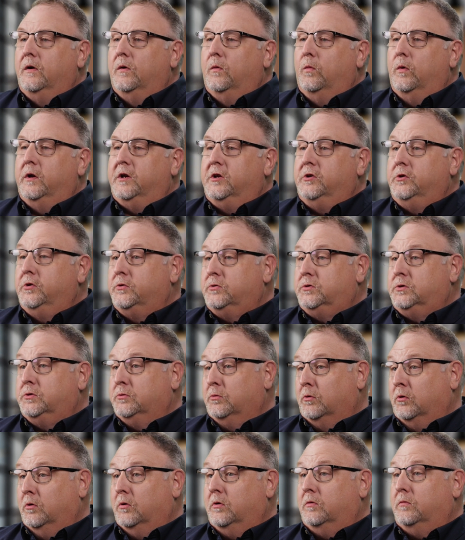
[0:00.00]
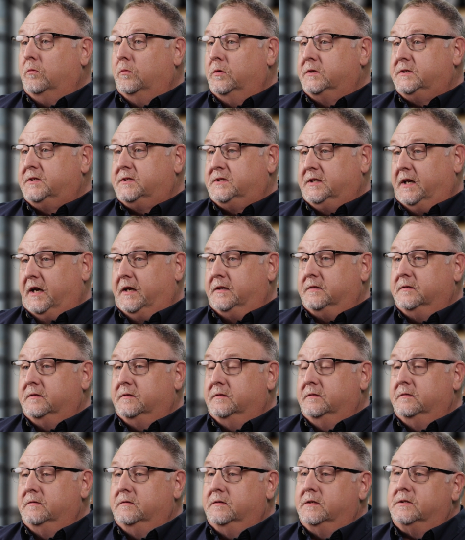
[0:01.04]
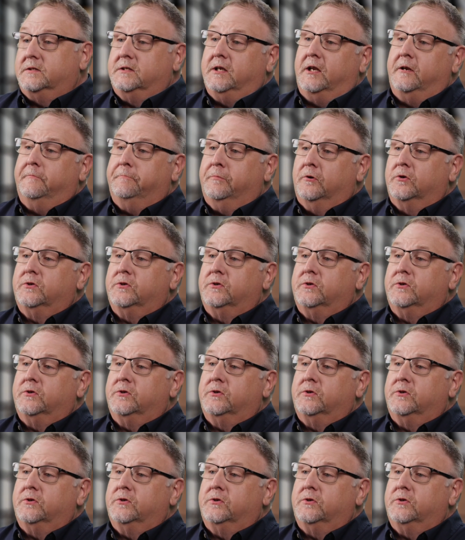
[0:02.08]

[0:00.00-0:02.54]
When a new tool was set, the setup